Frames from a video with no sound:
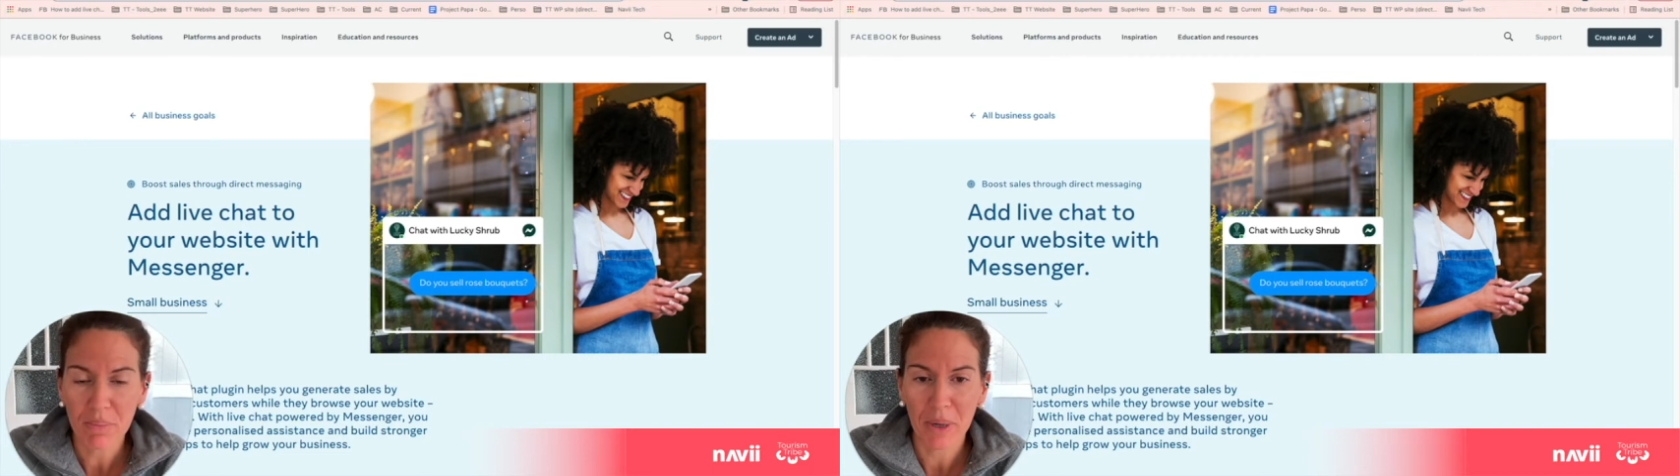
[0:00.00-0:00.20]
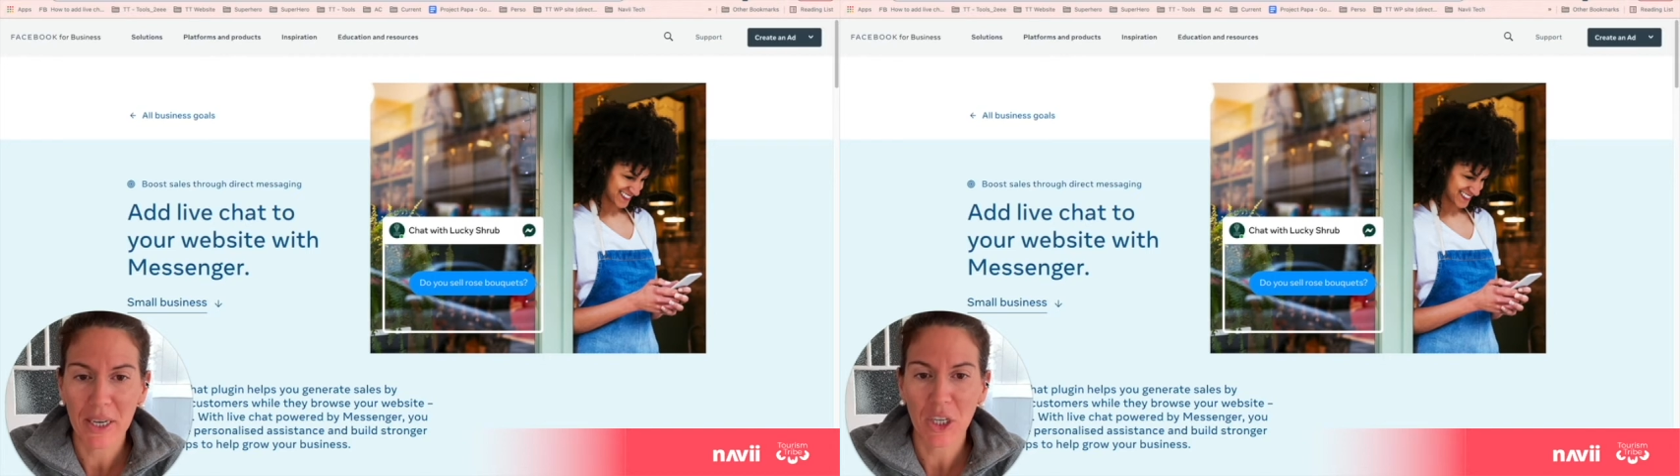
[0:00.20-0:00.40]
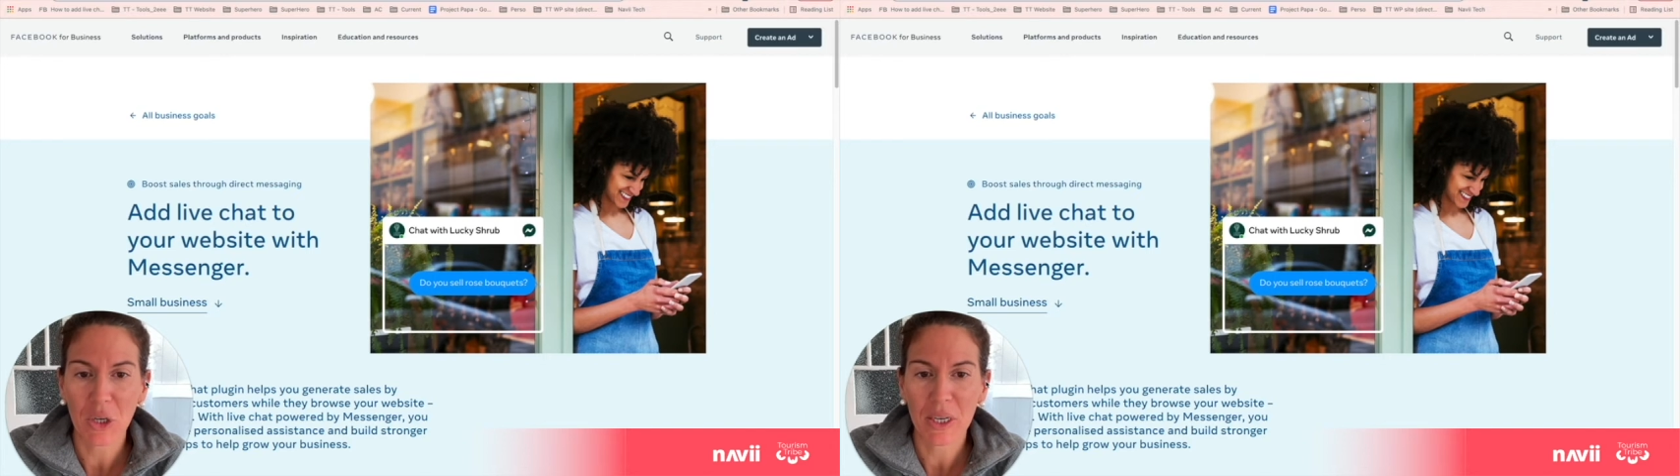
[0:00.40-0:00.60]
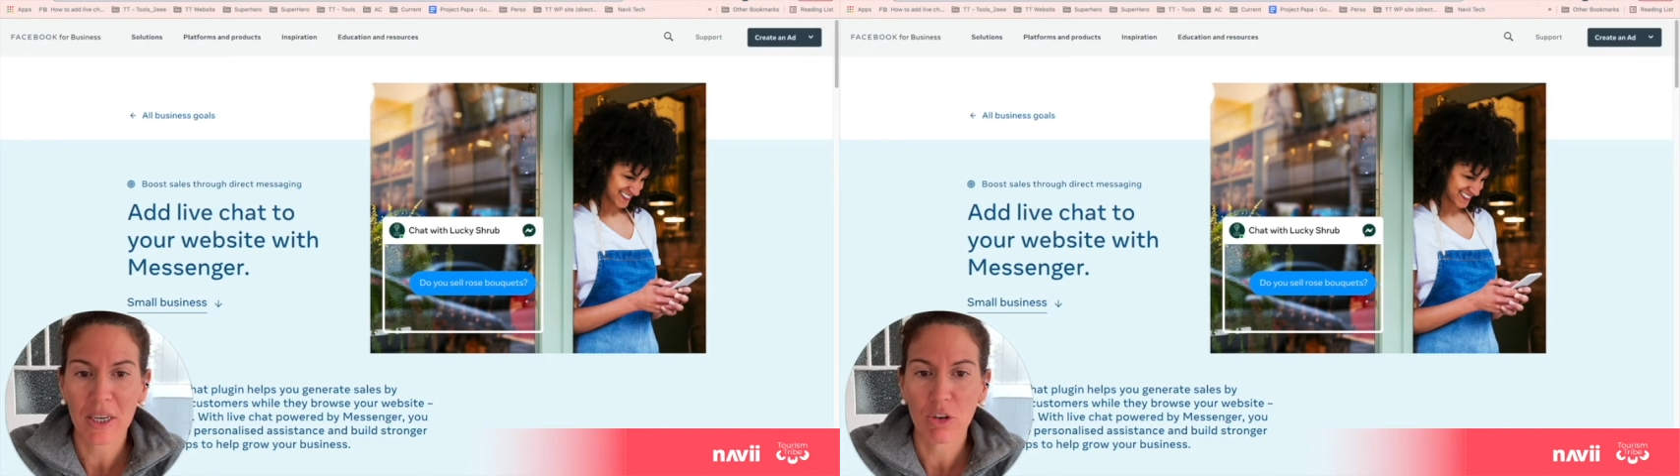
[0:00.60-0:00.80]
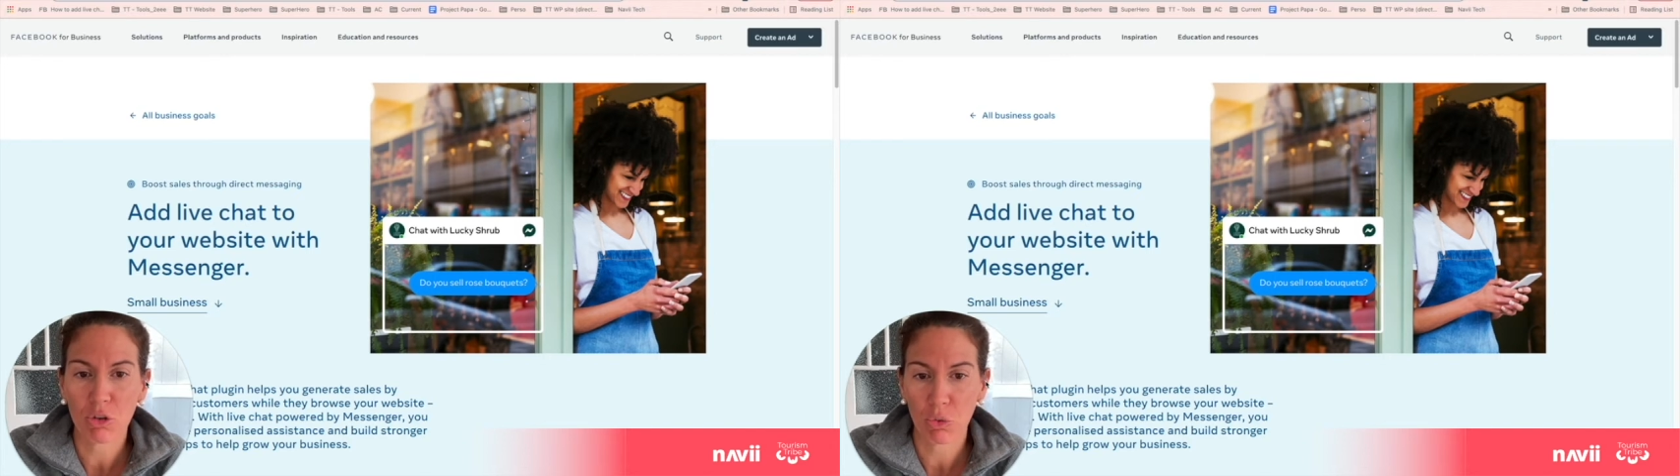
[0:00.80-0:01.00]
but you
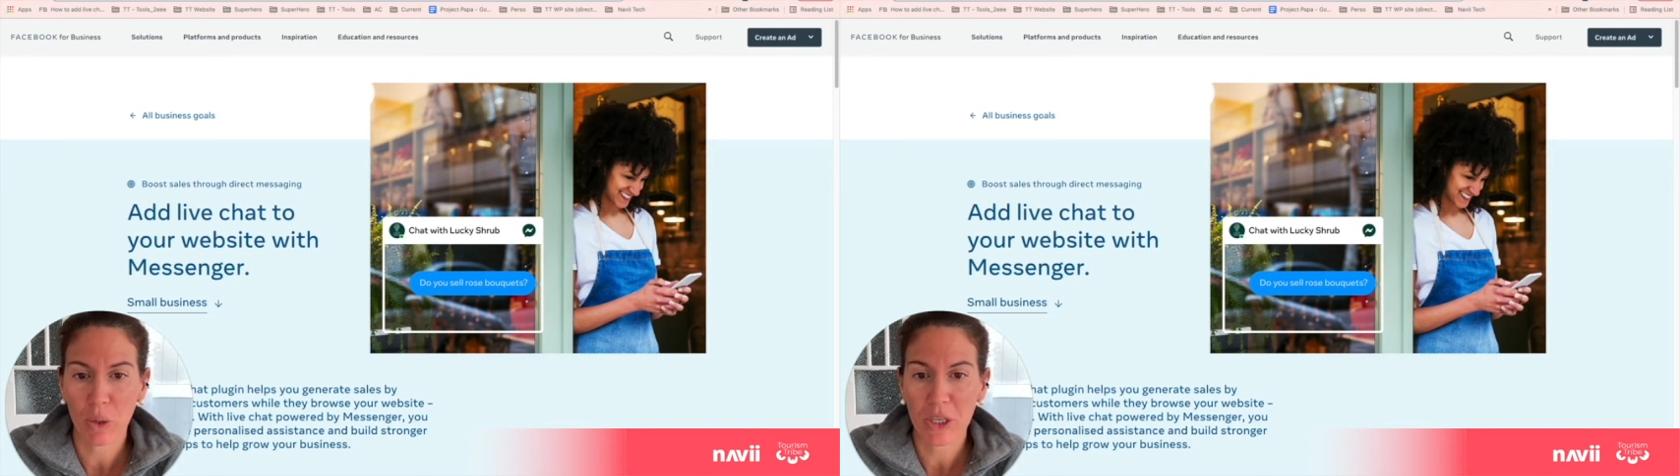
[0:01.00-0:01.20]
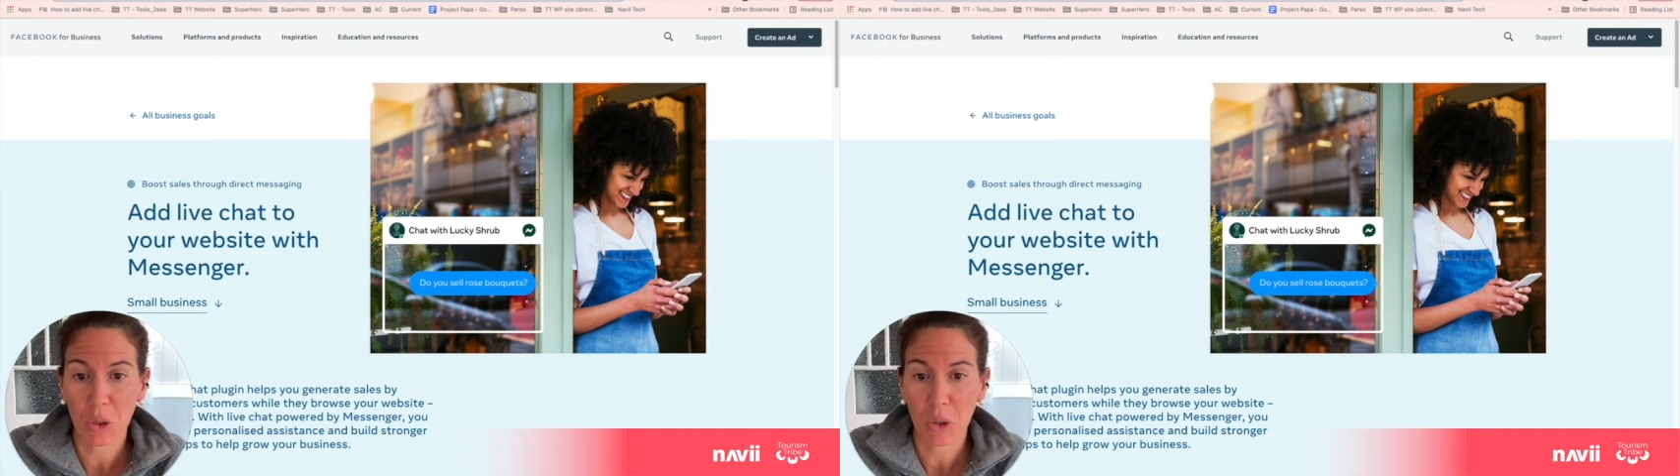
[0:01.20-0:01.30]
can do it